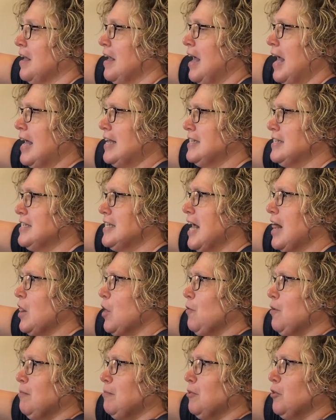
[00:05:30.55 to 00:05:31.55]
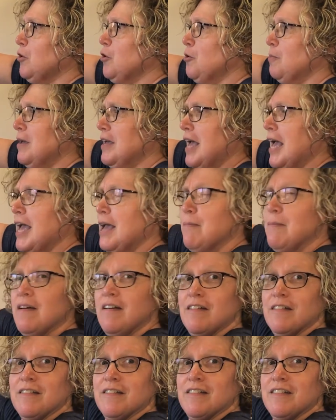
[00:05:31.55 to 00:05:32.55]
And yellow and blue became
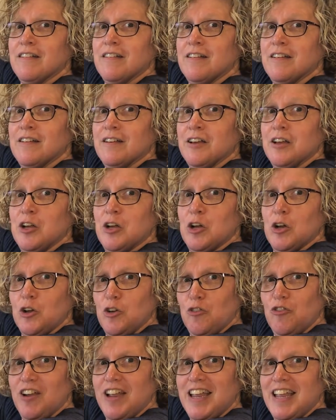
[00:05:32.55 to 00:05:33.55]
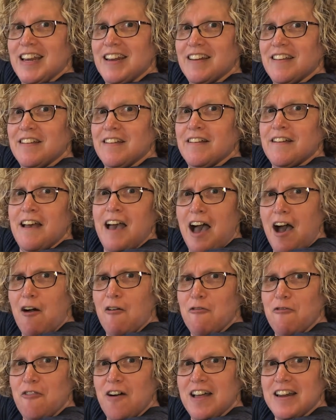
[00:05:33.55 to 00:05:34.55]
green. How
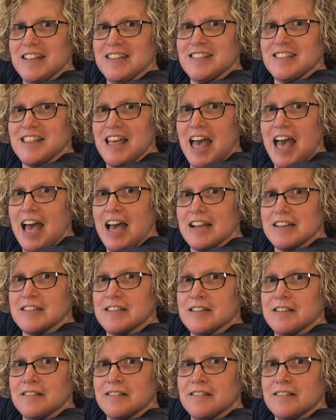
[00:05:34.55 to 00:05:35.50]
fun is that?